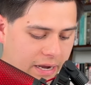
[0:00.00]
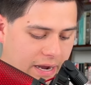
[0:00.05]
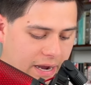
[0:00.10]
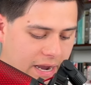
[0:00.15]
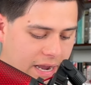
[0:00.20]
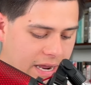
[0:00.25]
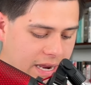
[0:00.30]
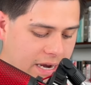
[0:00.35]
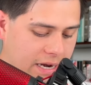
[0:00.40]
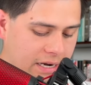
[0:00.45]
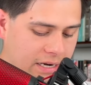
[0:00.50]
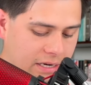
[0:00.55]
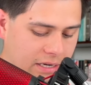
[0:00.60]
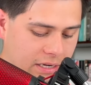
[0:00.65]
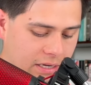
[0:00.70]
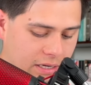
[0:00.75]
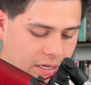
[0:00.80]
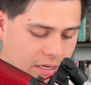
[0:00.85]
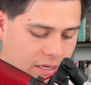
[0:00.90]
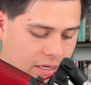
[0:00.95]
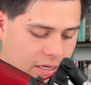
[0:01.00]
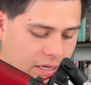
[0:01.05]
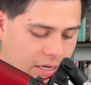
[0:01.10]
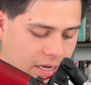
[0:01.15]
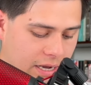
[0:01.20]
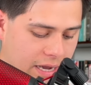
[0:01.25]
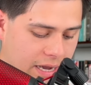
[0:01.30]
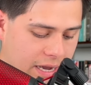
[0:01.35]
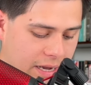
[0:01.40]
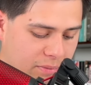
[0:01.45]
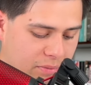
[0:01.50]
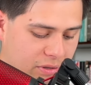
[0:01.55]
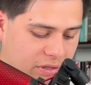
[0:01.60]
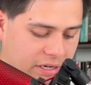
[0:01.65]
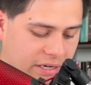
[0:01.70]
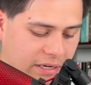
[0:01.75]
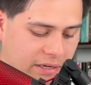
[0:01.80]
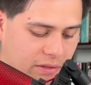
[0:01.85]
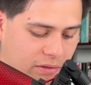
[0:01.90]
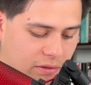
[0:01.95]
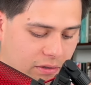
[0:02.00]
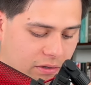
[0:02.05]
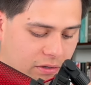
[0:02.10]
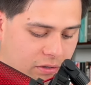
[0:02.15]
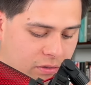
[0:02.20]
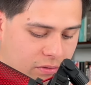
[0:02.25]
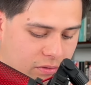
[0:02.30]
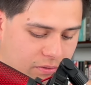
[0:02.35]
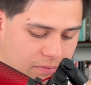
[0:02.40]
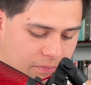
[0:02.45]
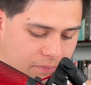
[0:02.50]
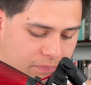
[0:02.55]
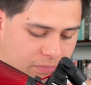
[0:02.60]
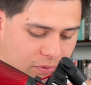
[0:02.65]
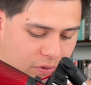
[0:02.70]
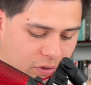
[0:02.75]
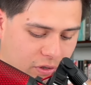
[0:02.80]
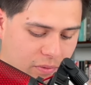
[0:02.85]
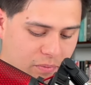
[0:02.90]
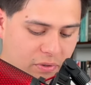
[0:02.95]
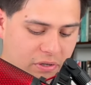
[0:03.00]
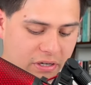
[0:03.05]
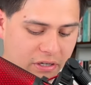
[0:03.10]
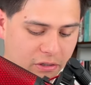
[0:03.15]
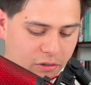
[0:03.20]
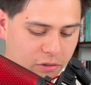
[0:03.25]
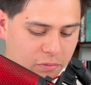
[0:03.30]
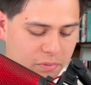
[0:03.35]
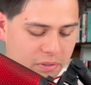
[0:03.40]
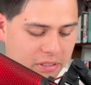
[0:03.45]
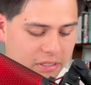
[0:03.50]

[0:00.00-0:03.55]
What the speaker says: and a particular spin